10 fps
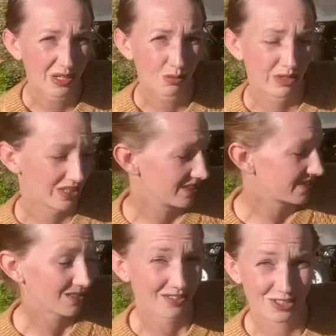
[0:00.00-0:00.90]
which is
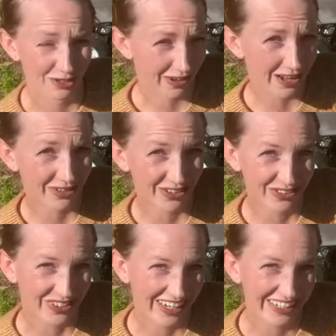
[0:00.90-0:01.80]
survival,
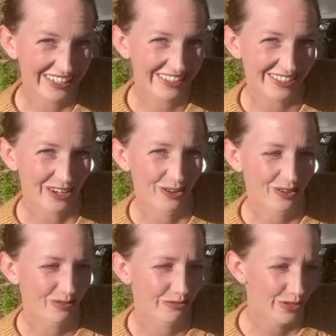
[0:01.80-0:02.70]
right? So
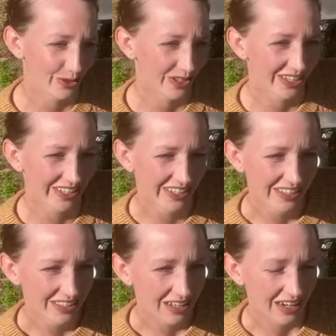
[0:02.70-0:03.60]
food,
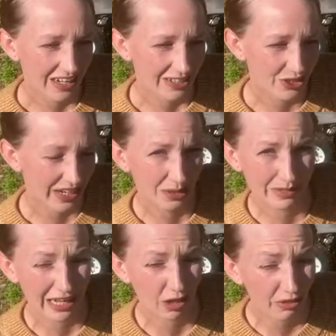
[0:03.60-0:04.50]
trying to be
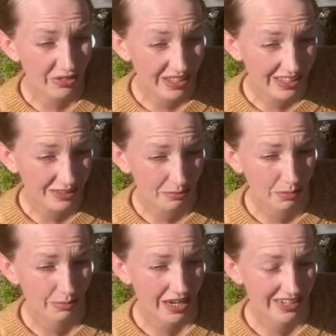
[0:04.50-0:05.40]
healthy. My
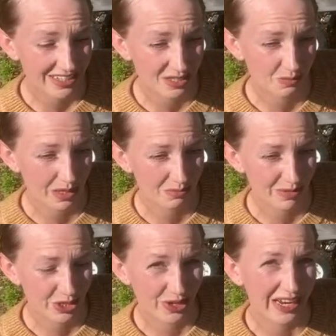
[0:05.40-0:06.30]
body has been
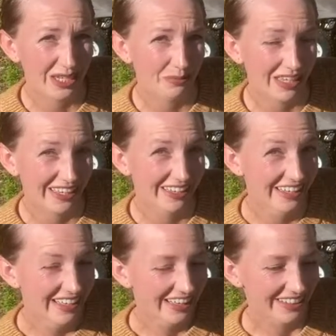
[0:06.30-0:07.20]
betraying me
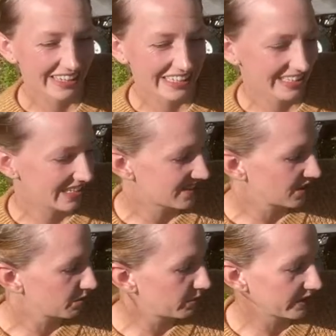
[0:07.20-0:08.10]
lately,
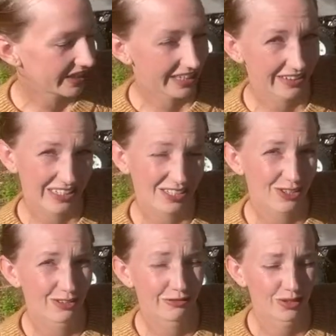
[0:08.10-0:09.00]
so putting at least
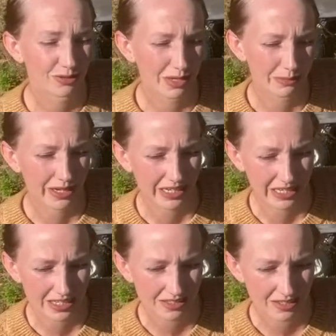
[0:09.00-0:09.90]
good food in my body
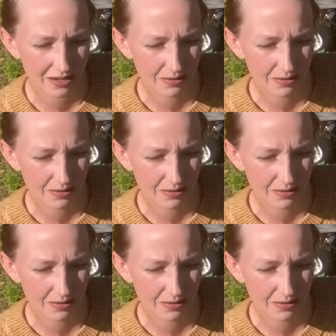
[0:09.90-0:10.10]
has